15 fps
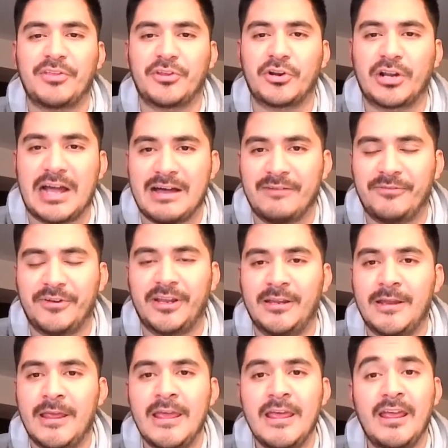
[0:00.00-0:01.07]
out there
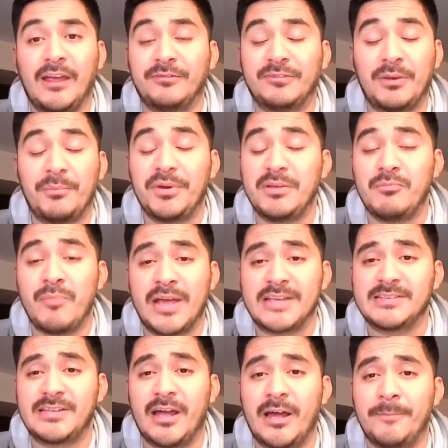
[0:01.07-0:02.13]
confident. If somebody
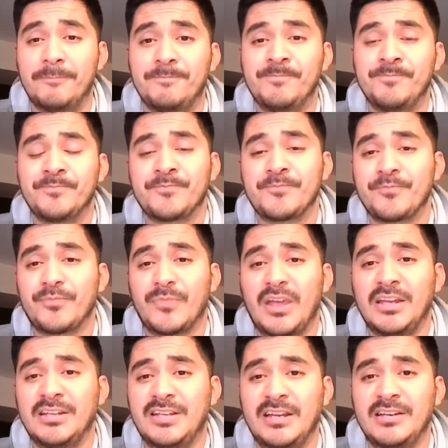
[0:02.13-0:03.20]
messed up,
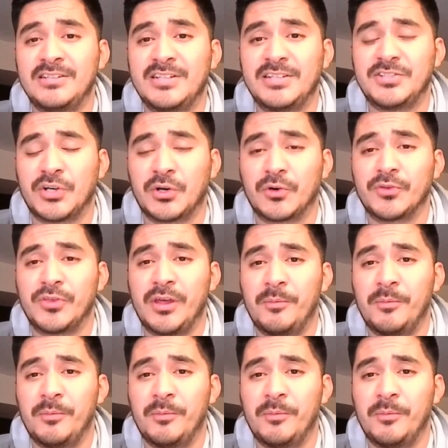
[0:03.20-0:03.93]
it didn't deter